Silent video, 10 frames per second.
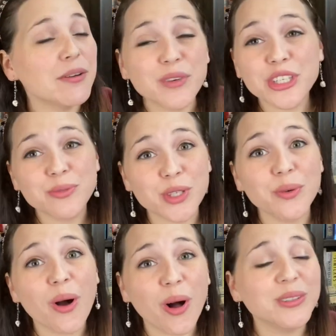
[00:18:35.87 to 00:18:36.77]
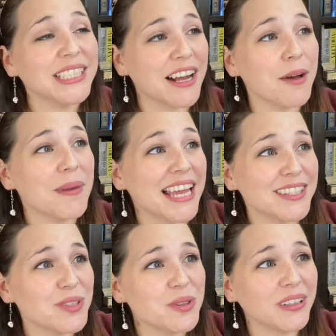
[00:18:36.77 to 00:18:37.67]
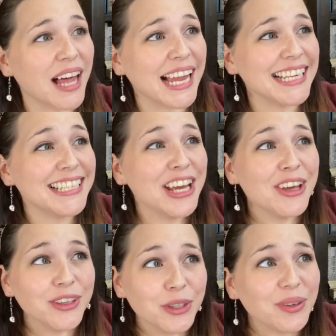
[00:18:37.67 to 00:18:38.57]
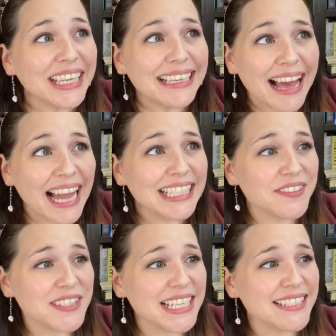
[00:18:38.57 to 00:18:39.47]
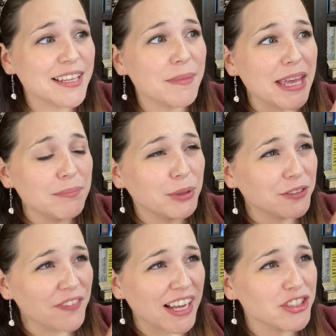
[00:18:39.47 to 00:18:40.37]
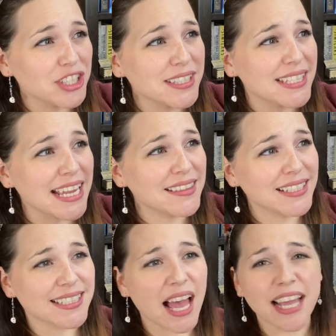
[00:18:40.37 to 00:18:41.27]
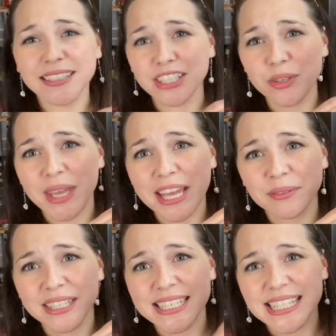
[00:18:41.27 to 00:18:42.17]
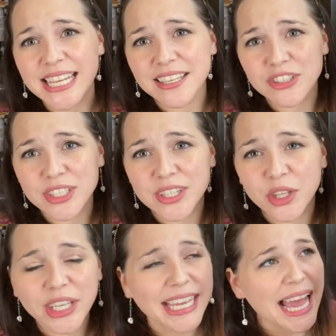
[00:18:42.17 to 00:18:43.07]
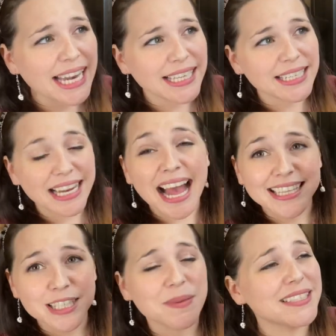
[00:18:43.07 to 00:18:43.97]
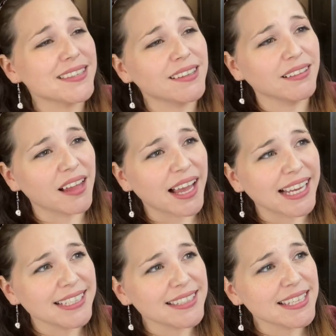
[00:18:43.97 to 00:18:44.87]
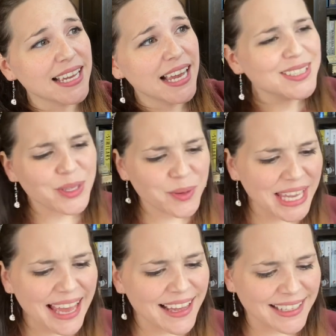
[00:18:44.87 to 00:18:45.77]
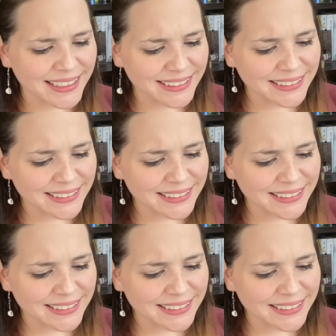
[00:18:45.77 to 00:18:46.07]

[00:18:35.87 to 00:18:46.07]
when you do hold it up into the light, you can kind of see some imperfections in the design. Like you can't really see it just looking at it. It has to be to the light. So yeah,